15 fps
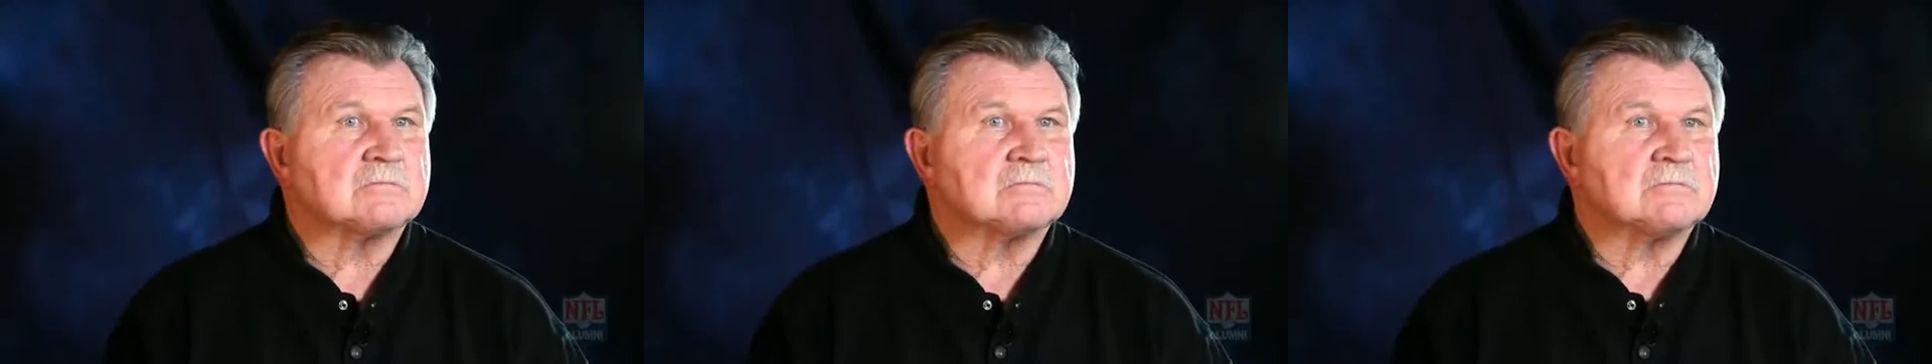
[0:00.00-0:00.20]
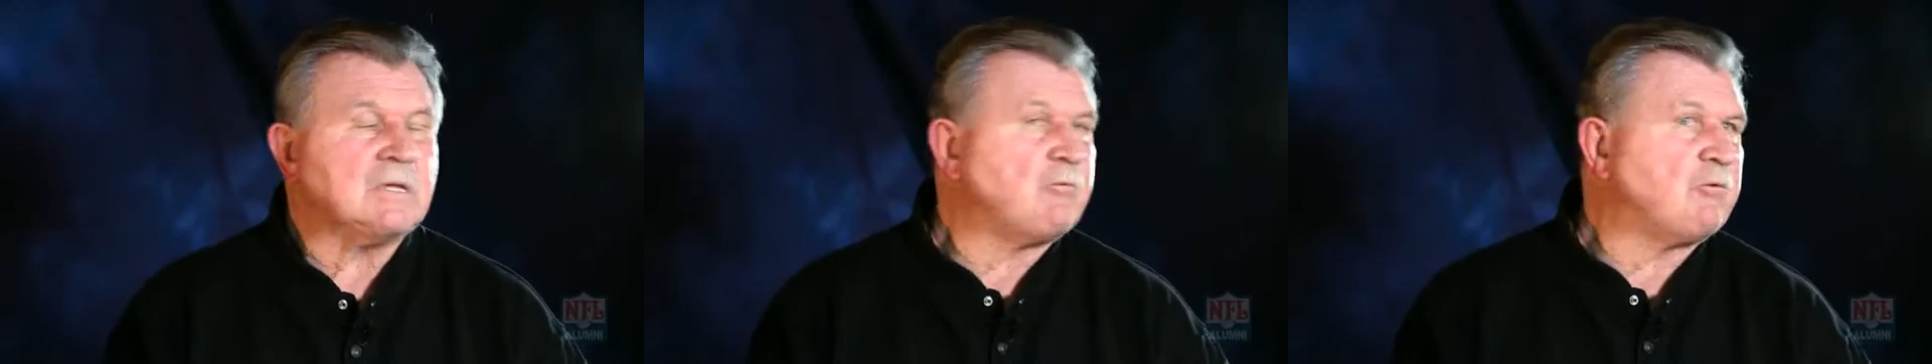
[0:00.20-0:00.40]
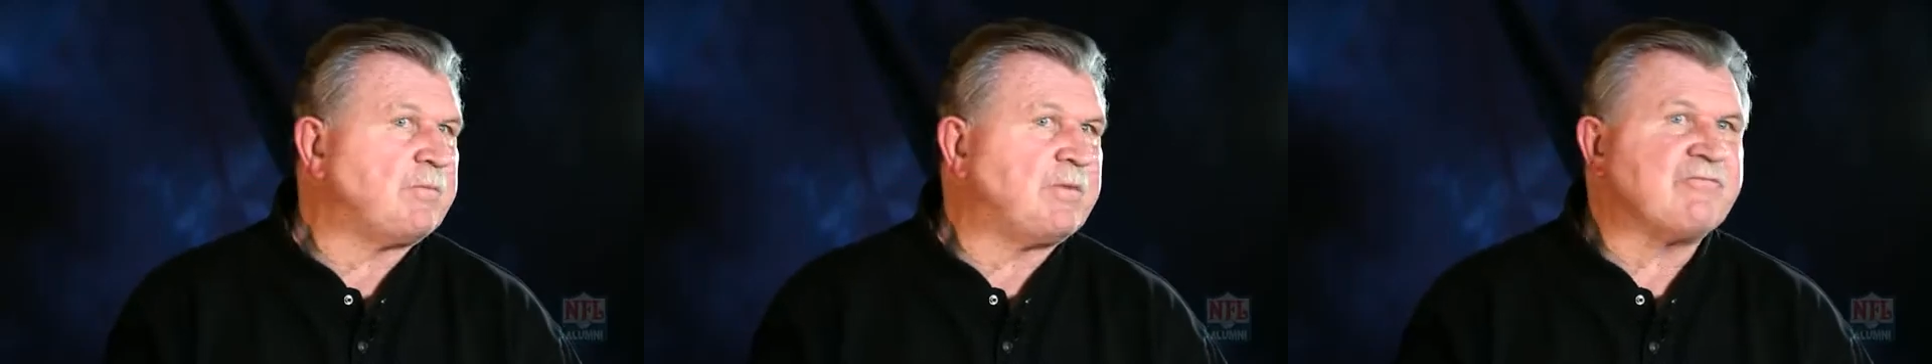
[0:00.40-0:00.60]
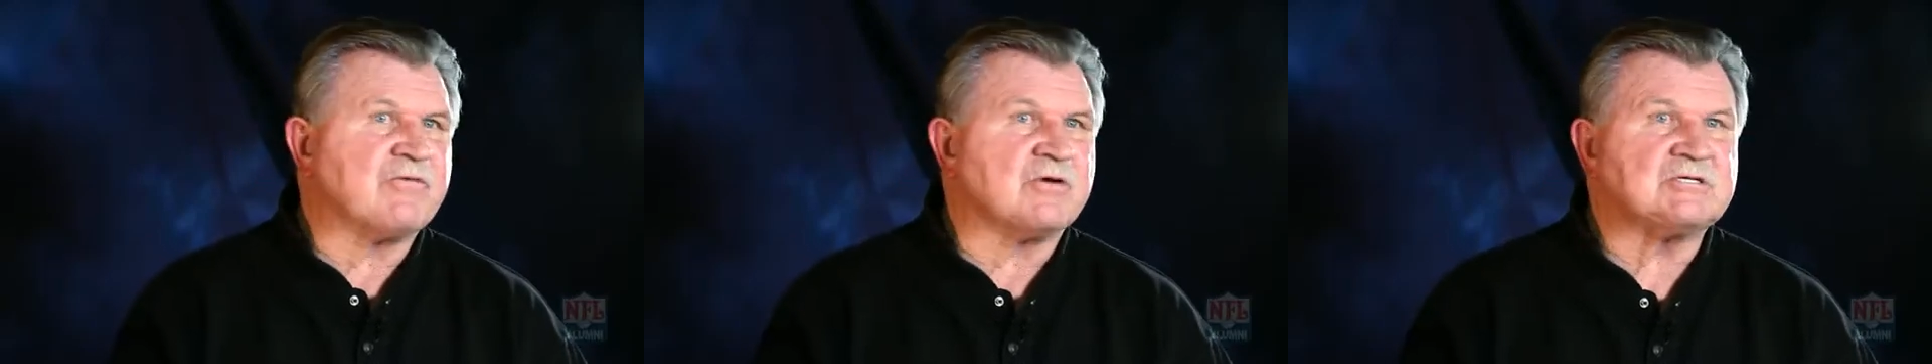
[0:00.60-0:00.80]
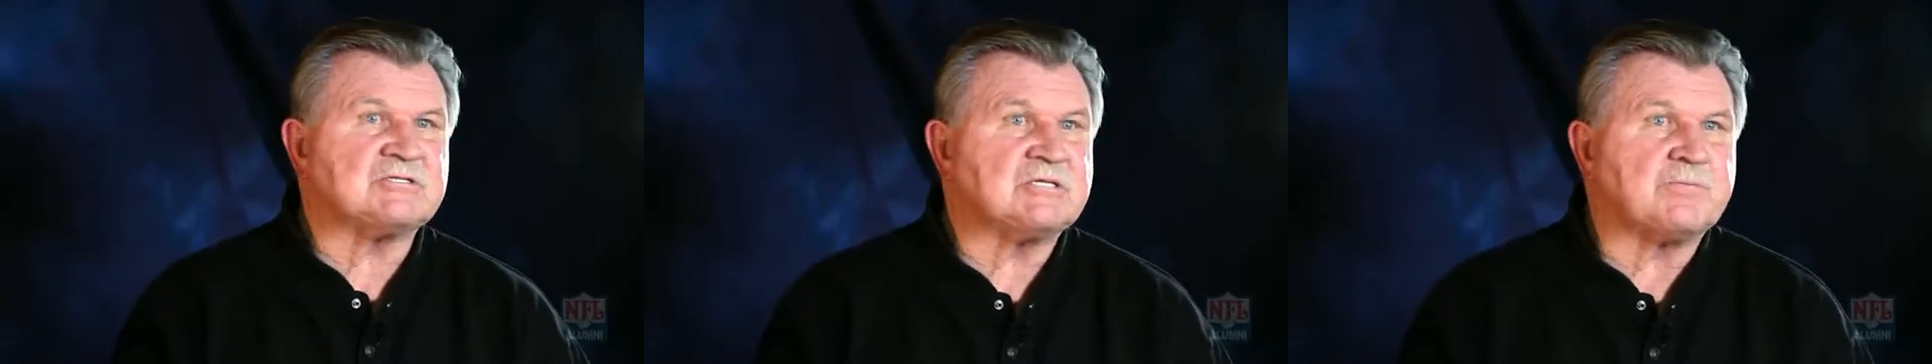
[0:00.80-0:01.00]
That would be
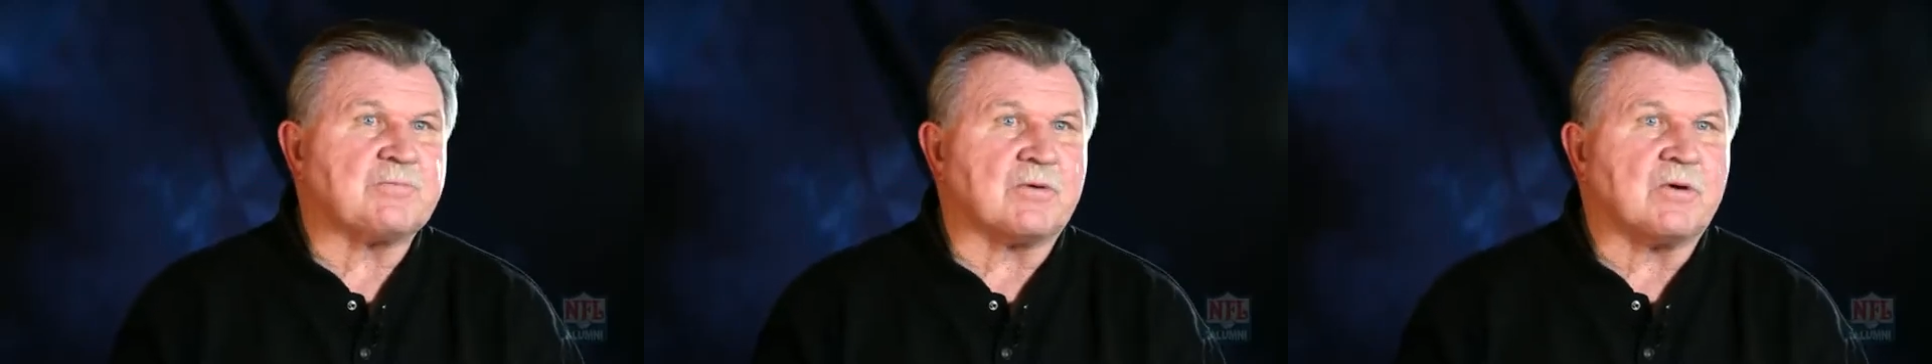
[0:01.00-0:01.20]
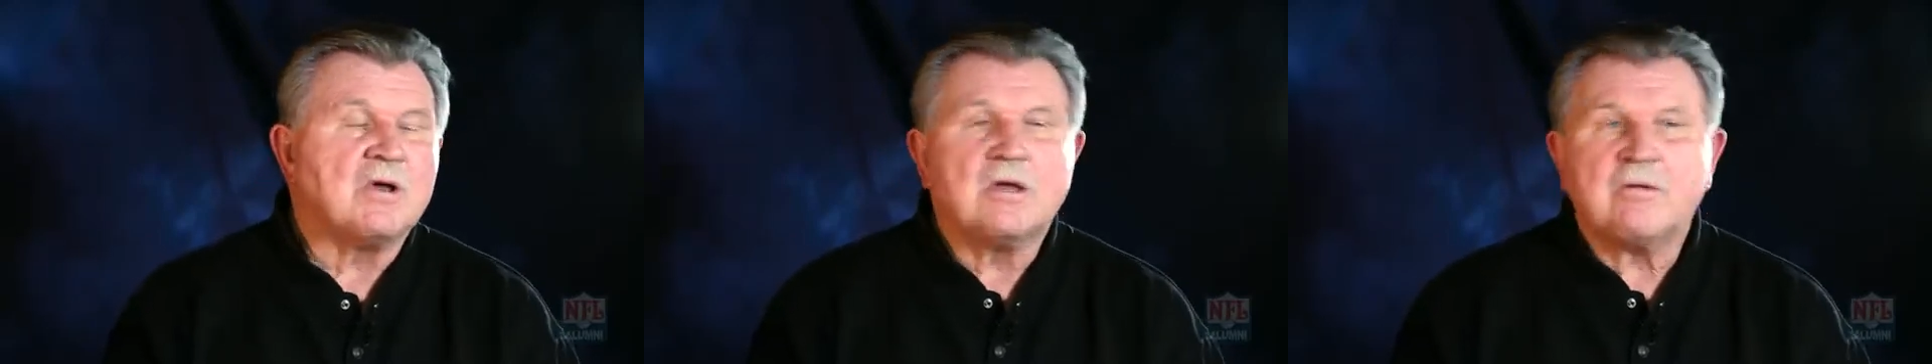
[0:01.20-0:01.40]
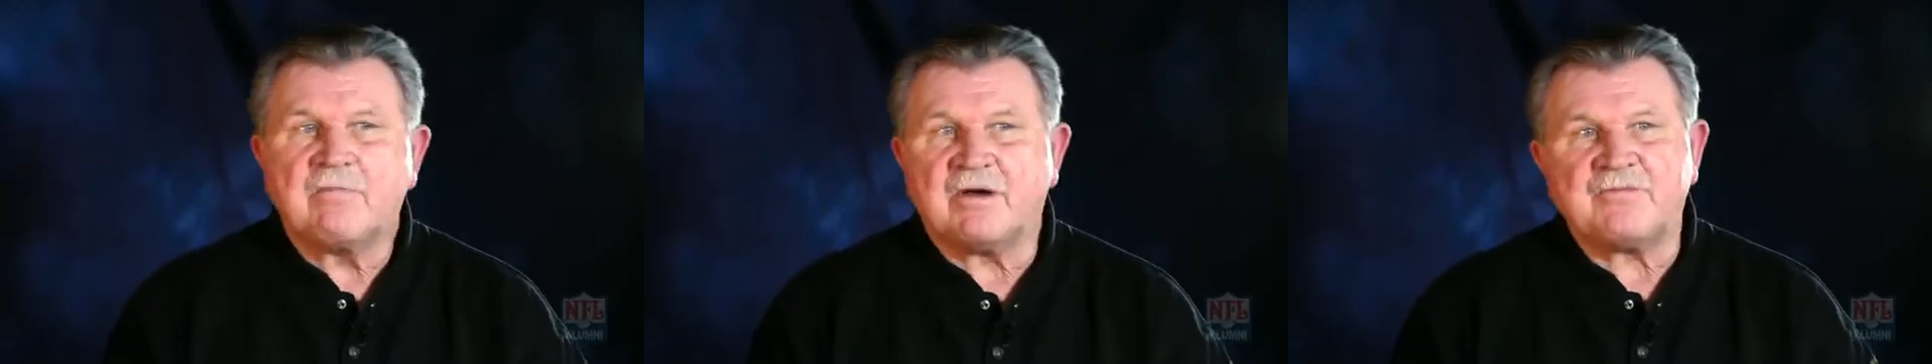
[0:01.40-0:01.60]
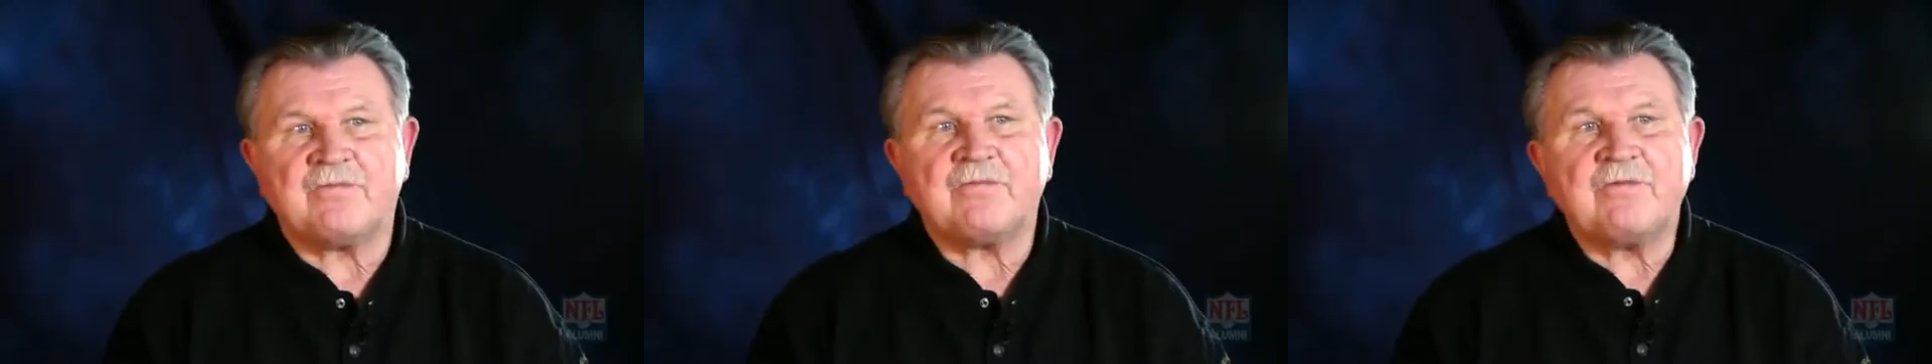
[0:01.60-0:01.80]
very simple. But,